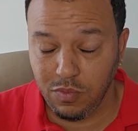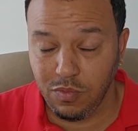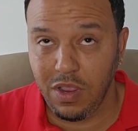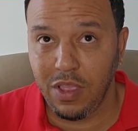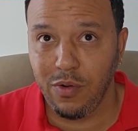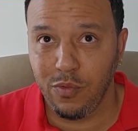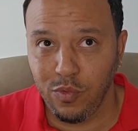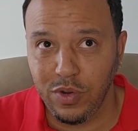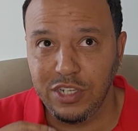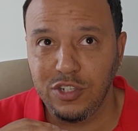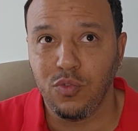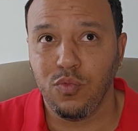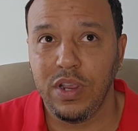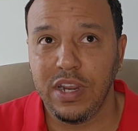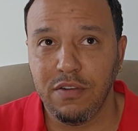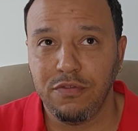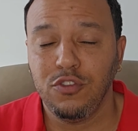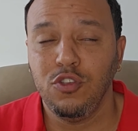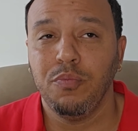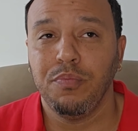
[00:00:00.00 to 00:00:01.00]
reach a rate
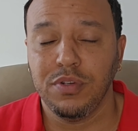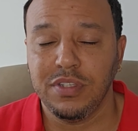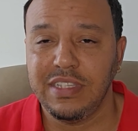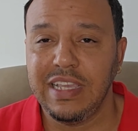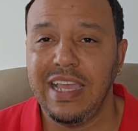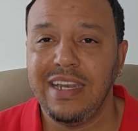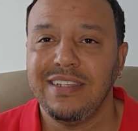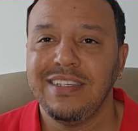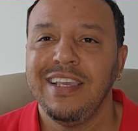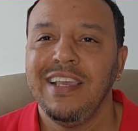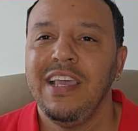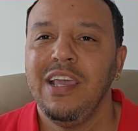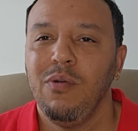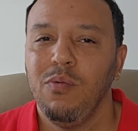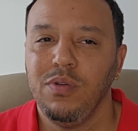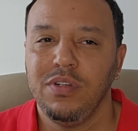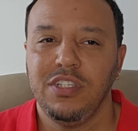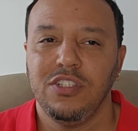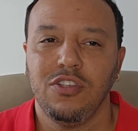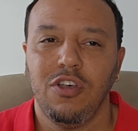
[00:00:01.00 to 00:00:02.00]
of 2%,
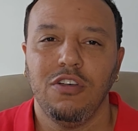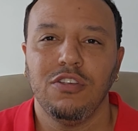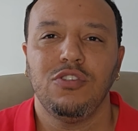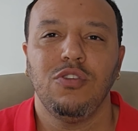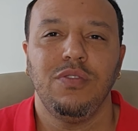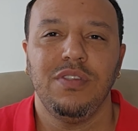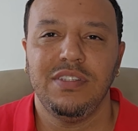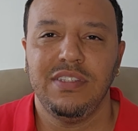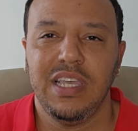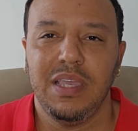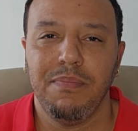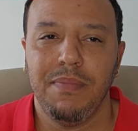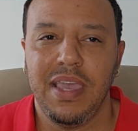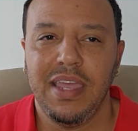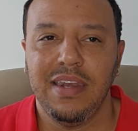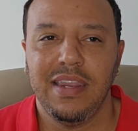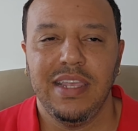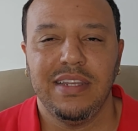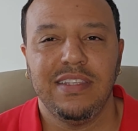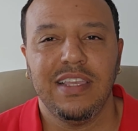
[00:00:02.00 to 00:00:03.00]
which is also the same
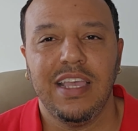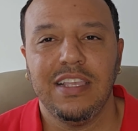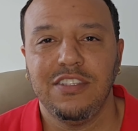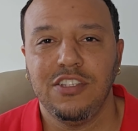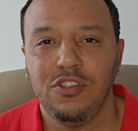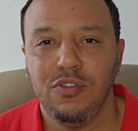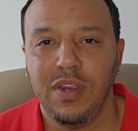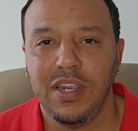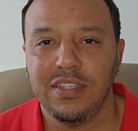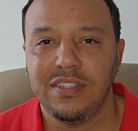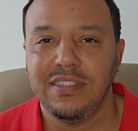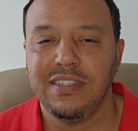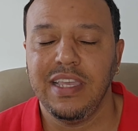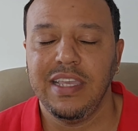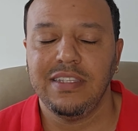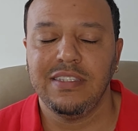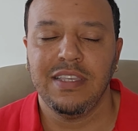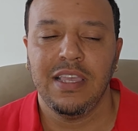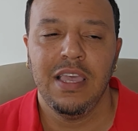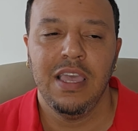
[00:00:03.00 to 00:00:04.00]
mandate as the United
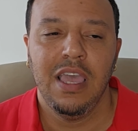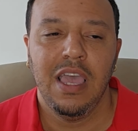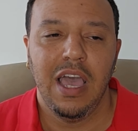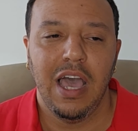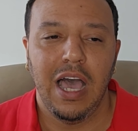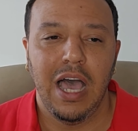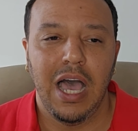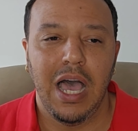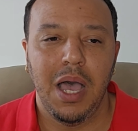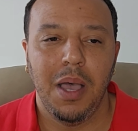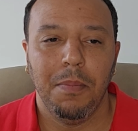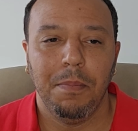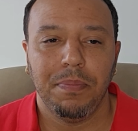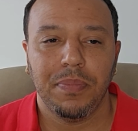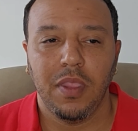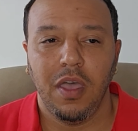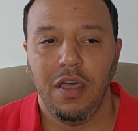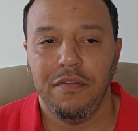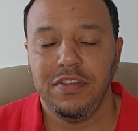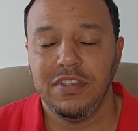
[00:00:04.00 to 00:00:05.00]
States.
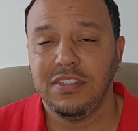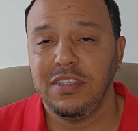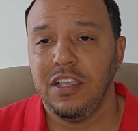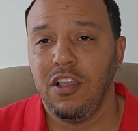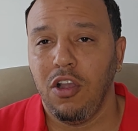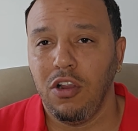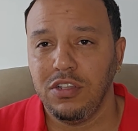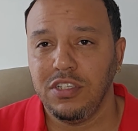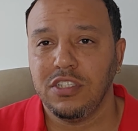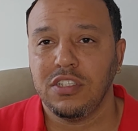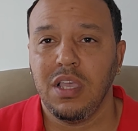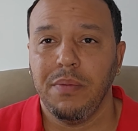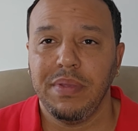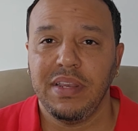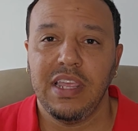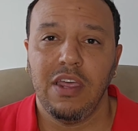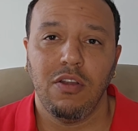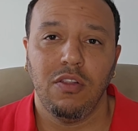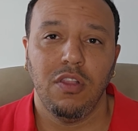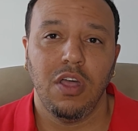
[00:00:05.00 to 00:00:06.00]
Obviously, ours is coming
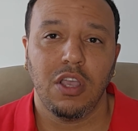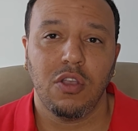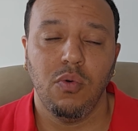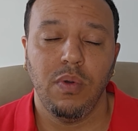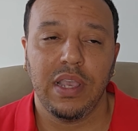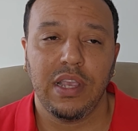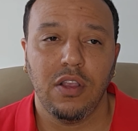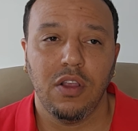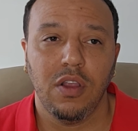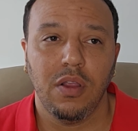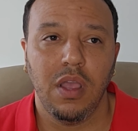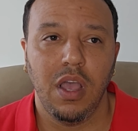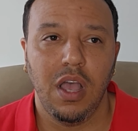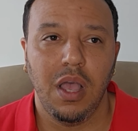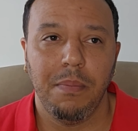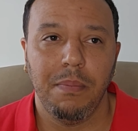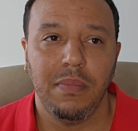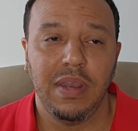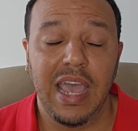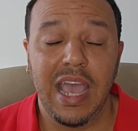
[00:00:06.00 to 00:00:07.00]
down a lot quicker,
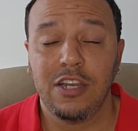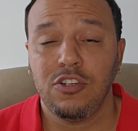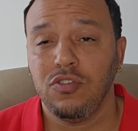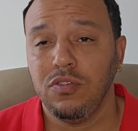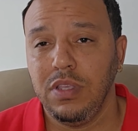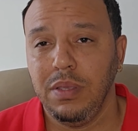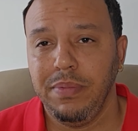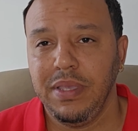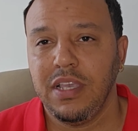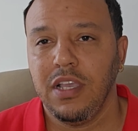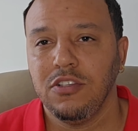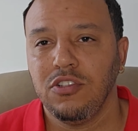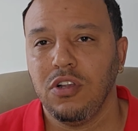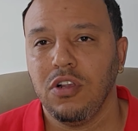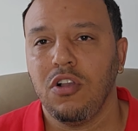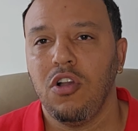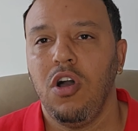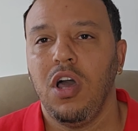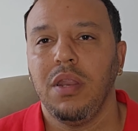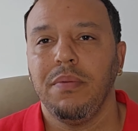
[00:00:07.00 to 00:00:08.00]
naturally, because our
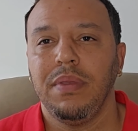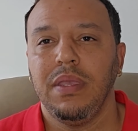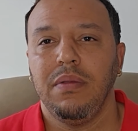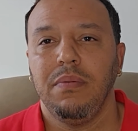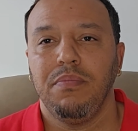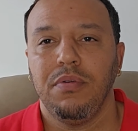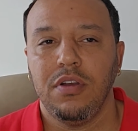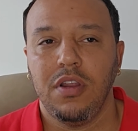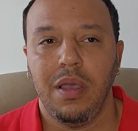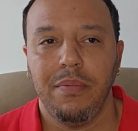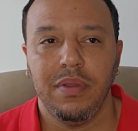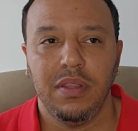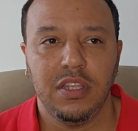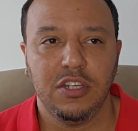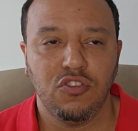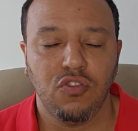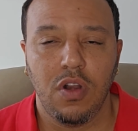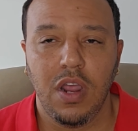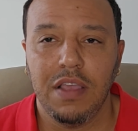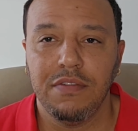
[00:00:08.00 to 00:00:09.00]
economy predominantly
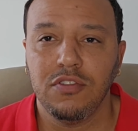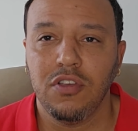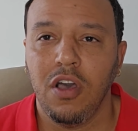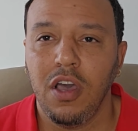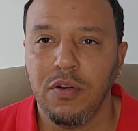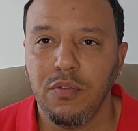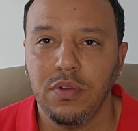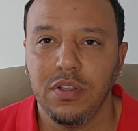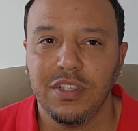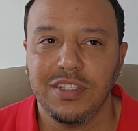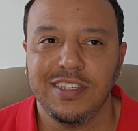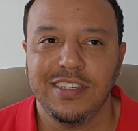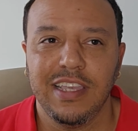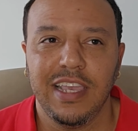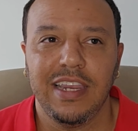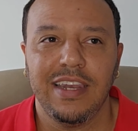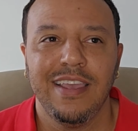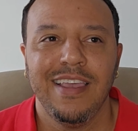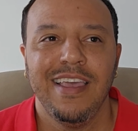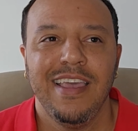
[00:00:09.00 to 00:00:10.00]
derives on real
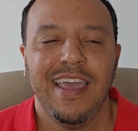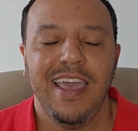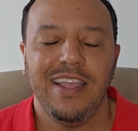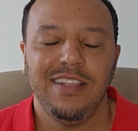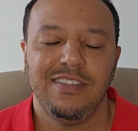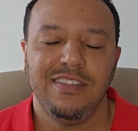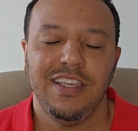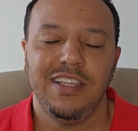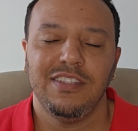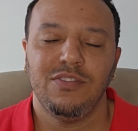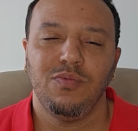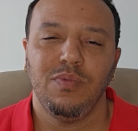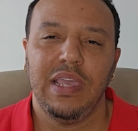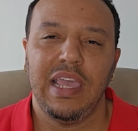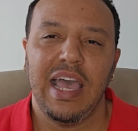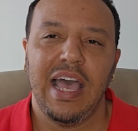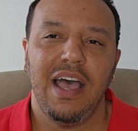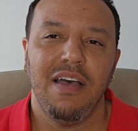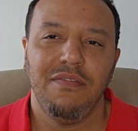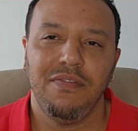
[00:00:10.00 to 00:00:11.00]
estate, and since we
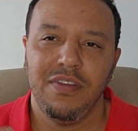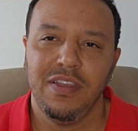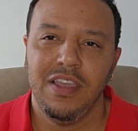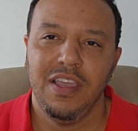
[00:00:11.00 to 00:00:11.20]
have